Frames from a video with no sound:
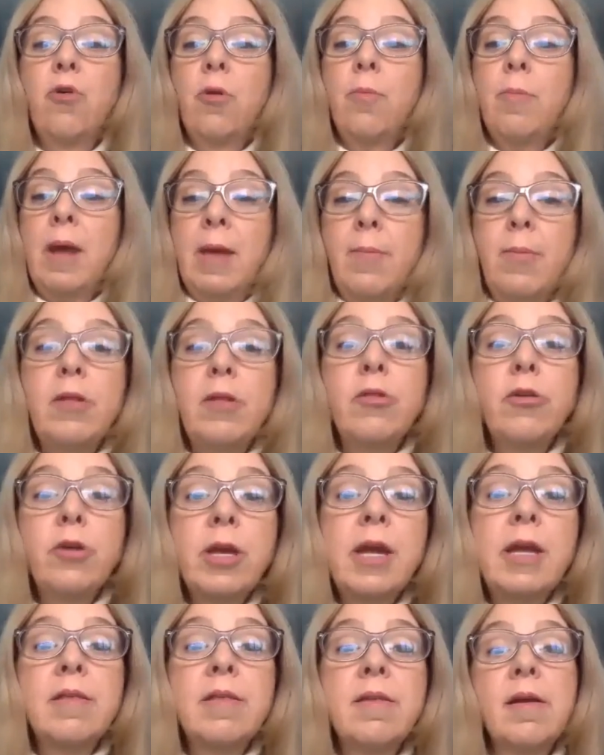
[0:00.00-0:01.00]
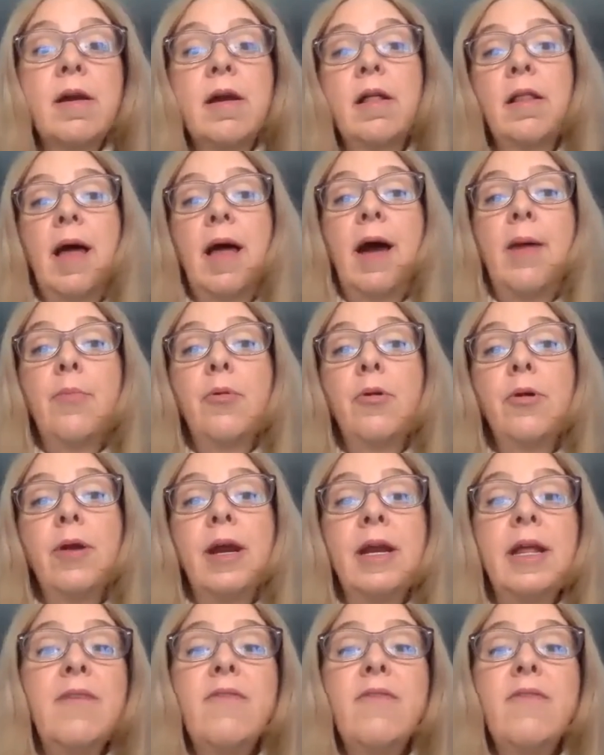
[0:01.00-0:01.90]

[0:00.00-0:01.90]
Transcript: or maybe looking to collaborate,